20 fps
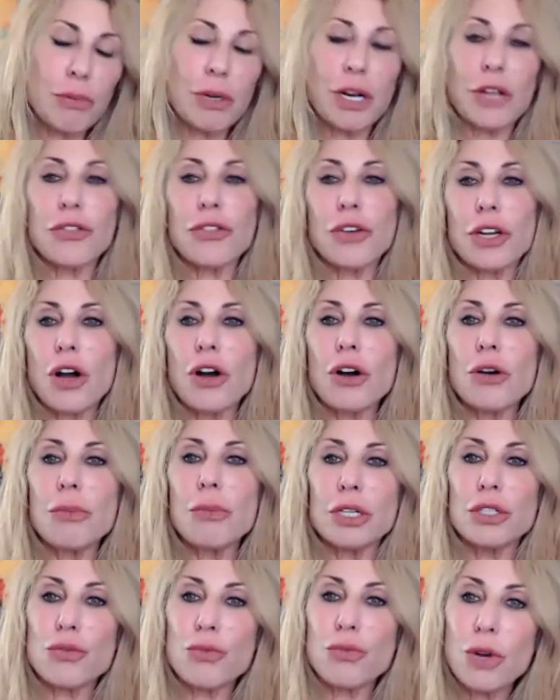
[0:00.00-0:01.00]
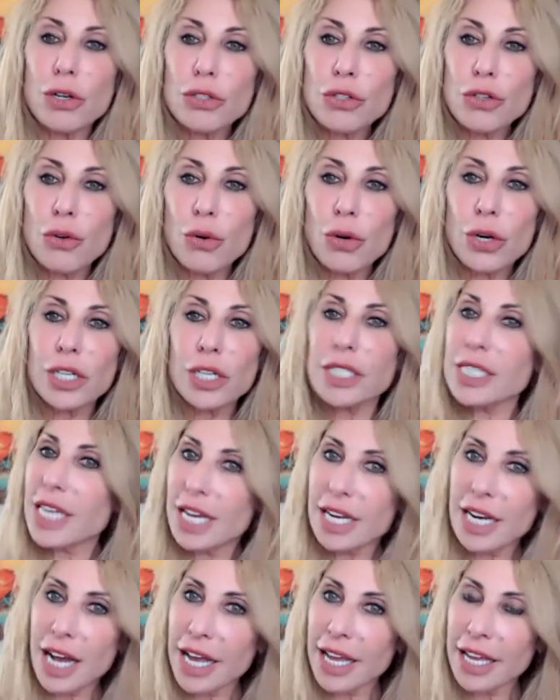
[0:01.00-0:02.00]
it but I thought oh but it's rose quartz
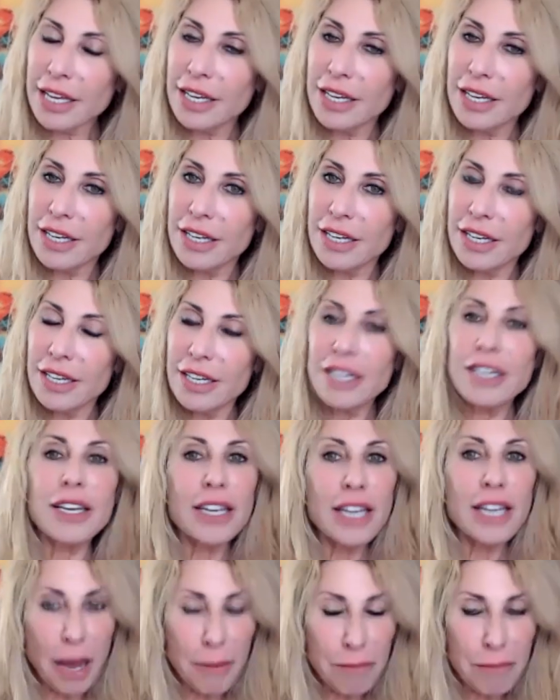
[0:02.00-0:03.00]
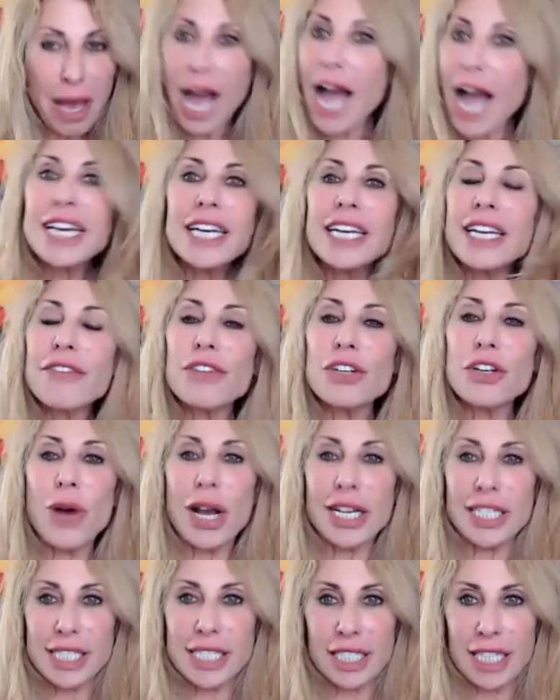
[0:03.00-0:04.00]
and I I'm, um, I didn't even know
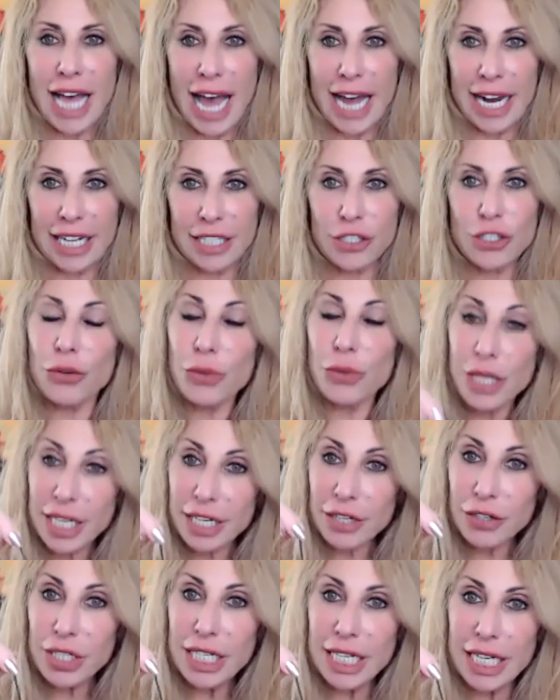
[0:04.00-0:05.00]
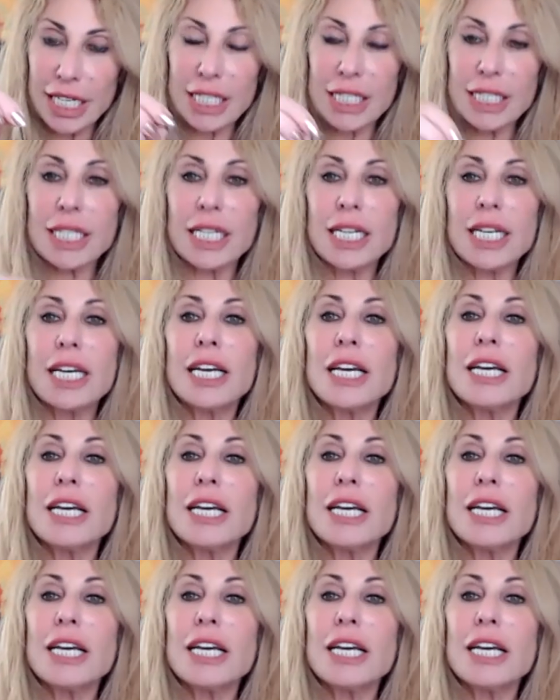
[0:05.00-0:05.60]
I still had it so here mm-hmm. it is mm.